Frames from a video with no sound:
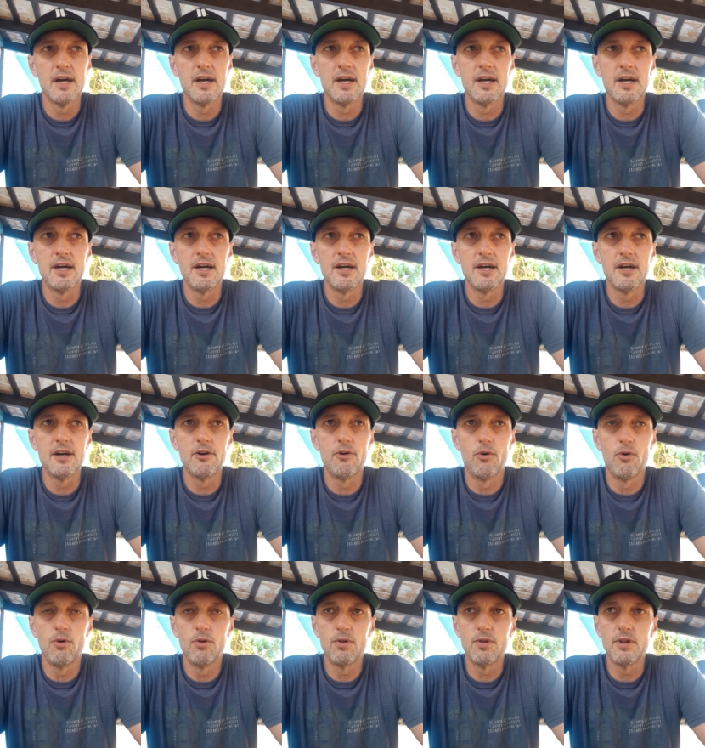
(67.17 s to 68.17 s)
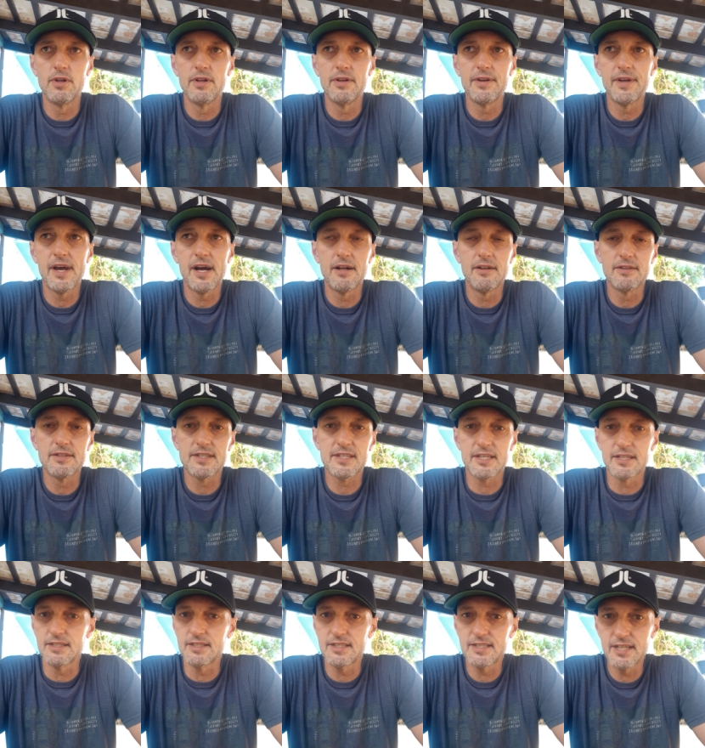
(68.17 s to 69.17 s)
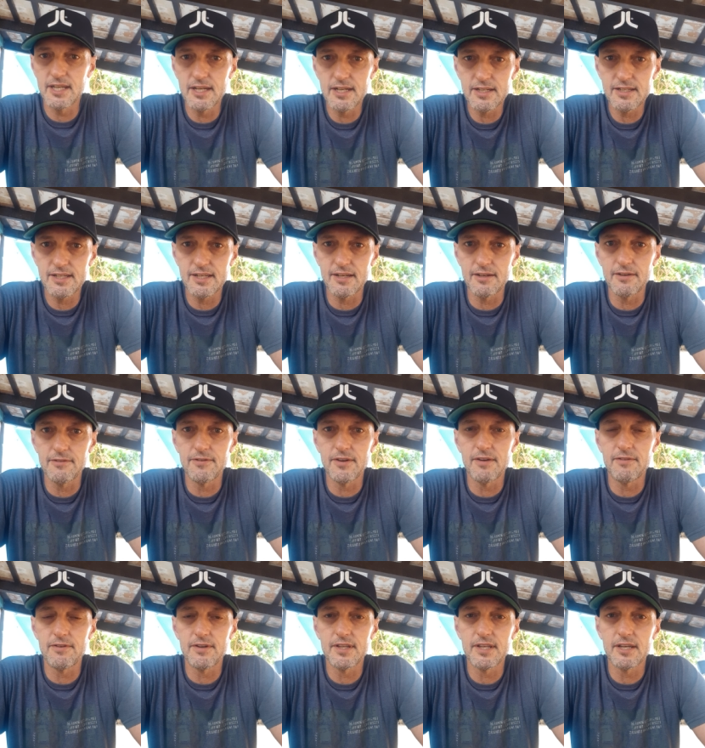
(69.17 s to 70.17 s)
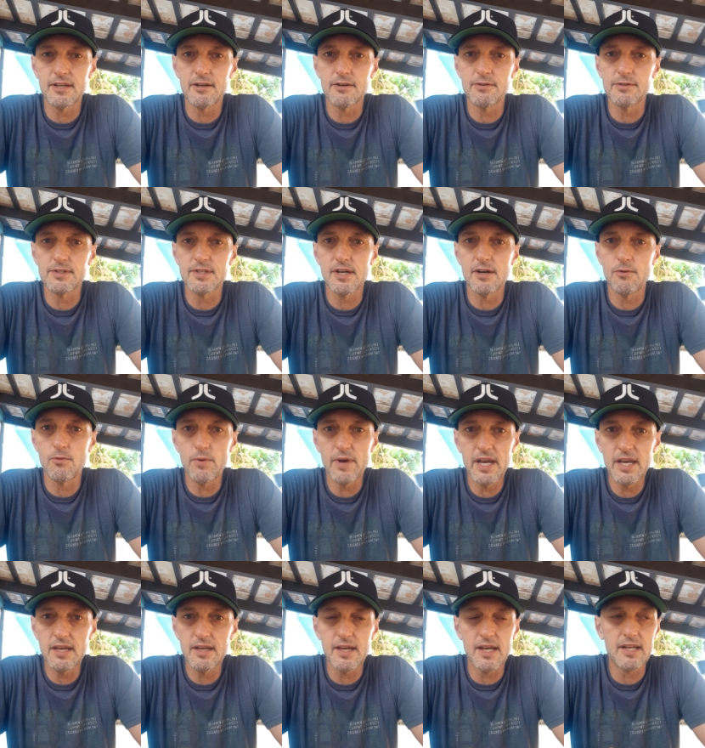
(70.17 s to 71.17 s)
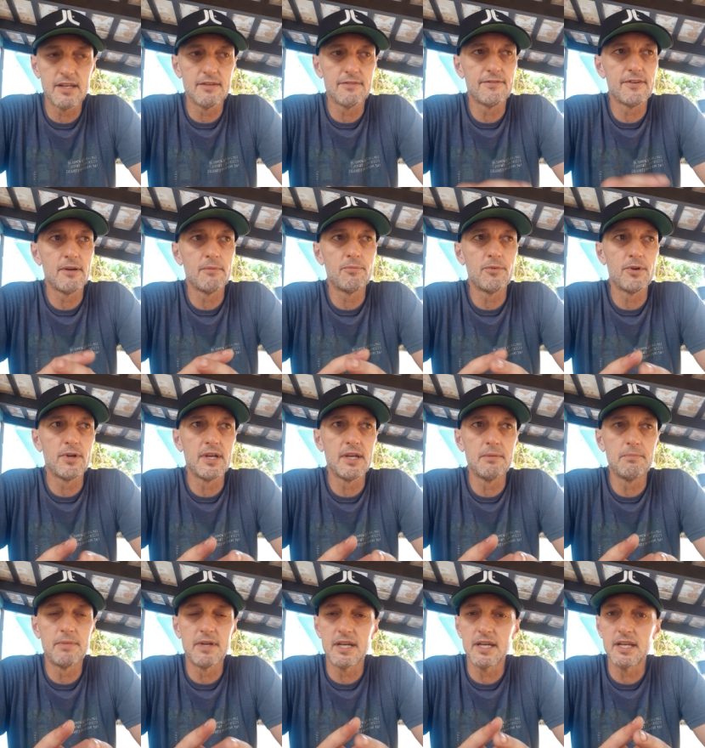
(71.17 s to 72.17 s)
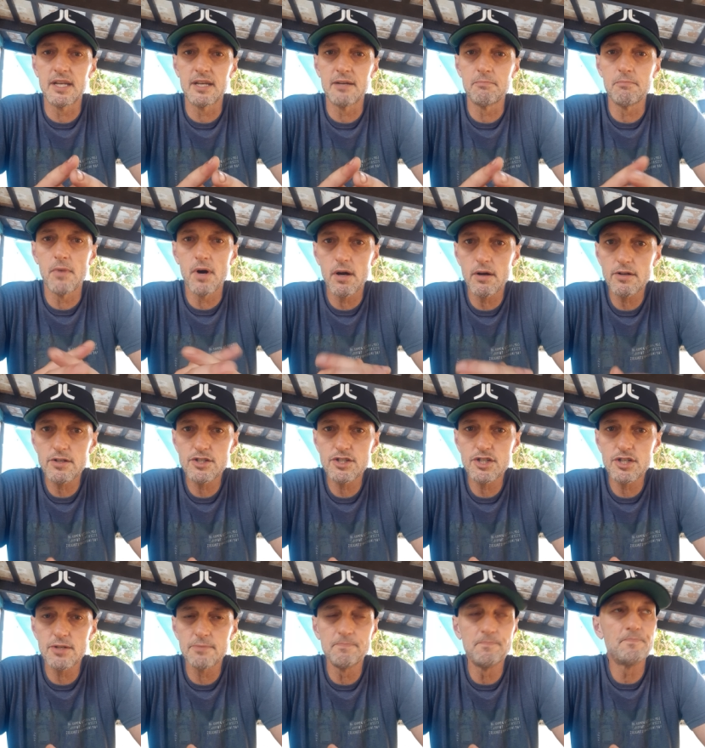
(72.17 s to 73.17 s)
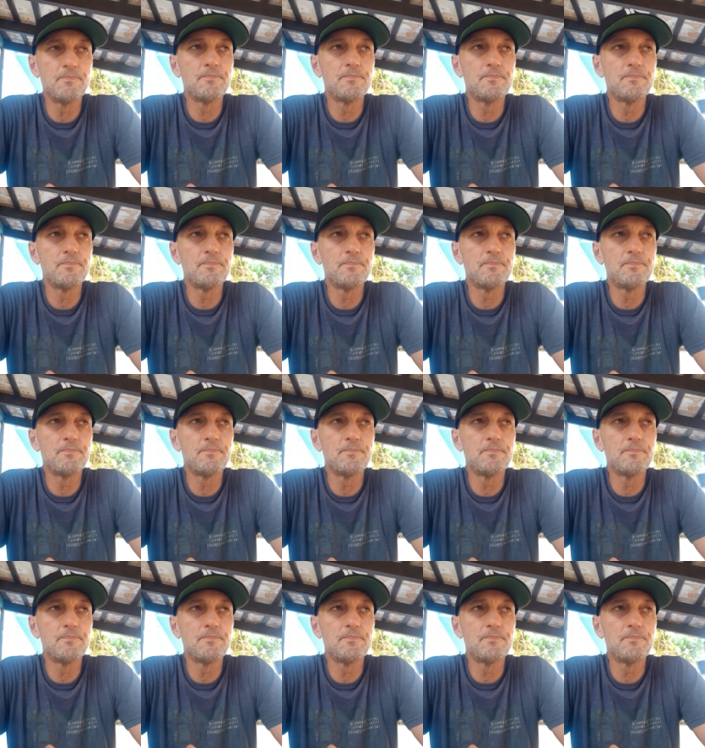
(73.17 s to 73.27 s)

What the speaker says: all else considered, if everything goes our way, end of February, beginning March.